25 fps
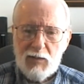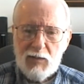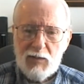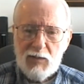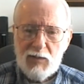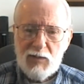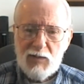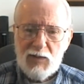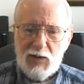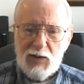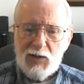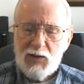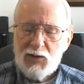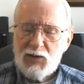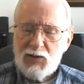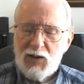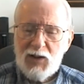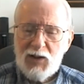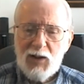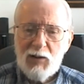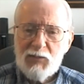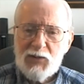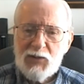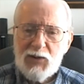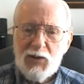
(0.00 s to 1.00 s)
He didn't
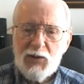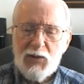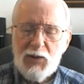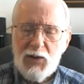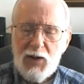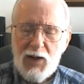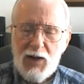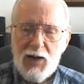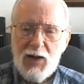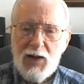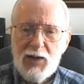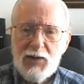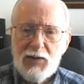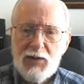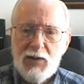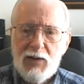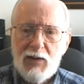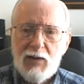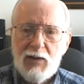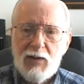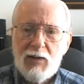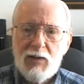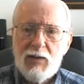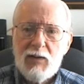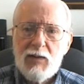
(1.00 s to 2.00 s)
come to
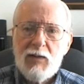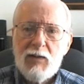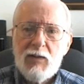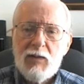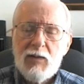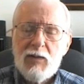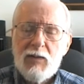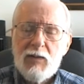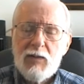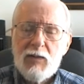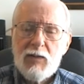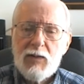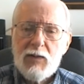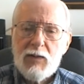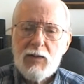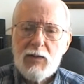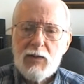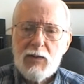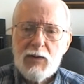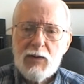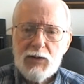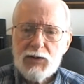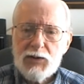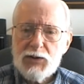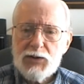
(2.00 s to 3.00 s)

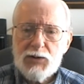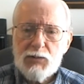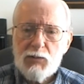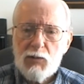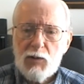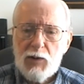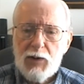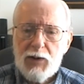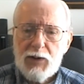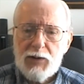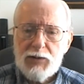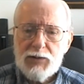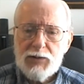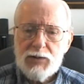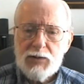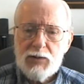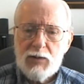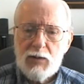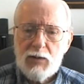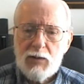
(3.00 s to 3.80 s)
non-Israelites.